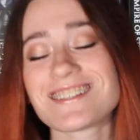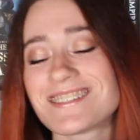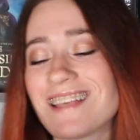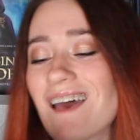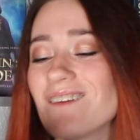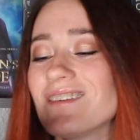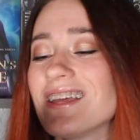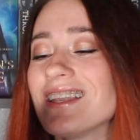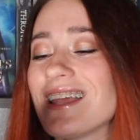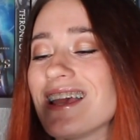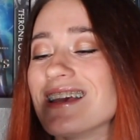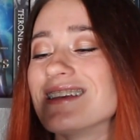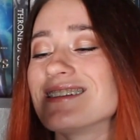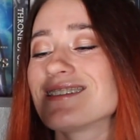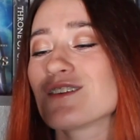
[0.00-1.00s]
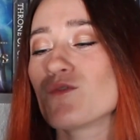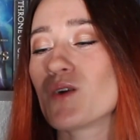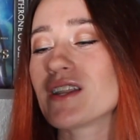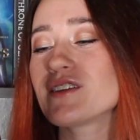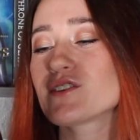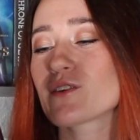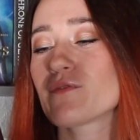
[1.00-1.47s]
7 is,
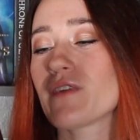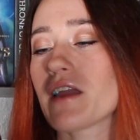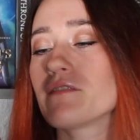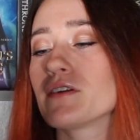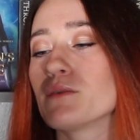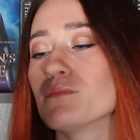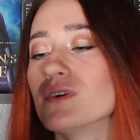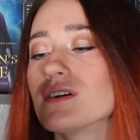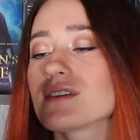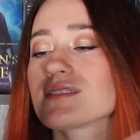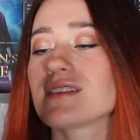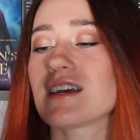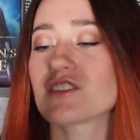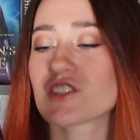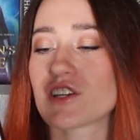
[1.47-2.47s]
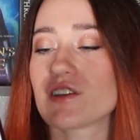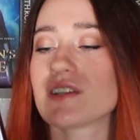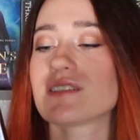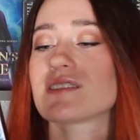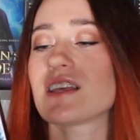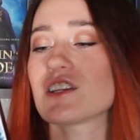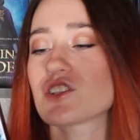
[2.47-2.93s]
what is your favorite book /
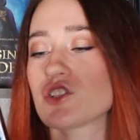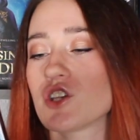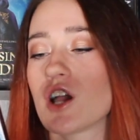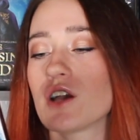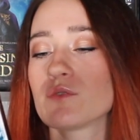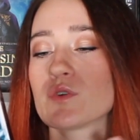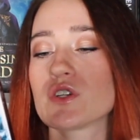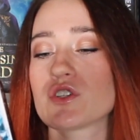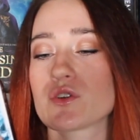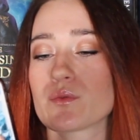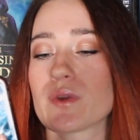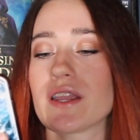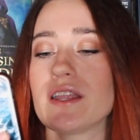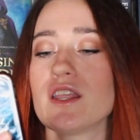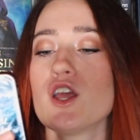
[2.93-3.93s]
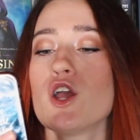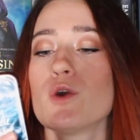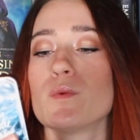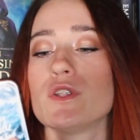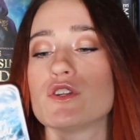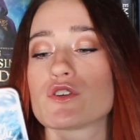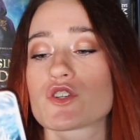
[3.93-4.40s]
series / genre to read
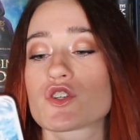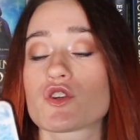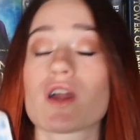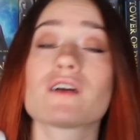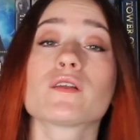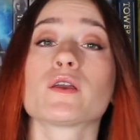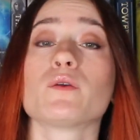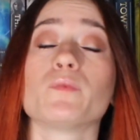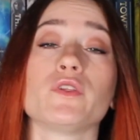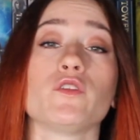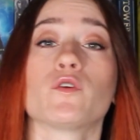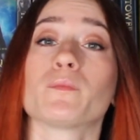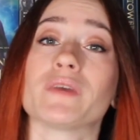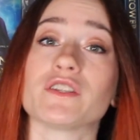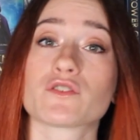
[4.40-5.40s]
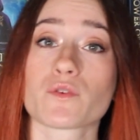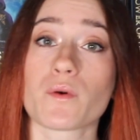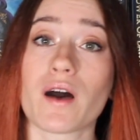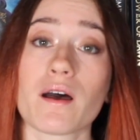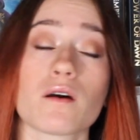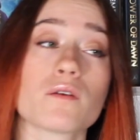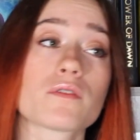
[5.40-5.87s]
when you're struggling with your mental
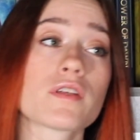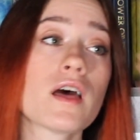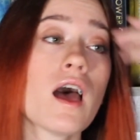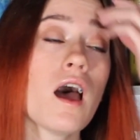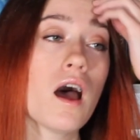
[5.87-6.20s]
health?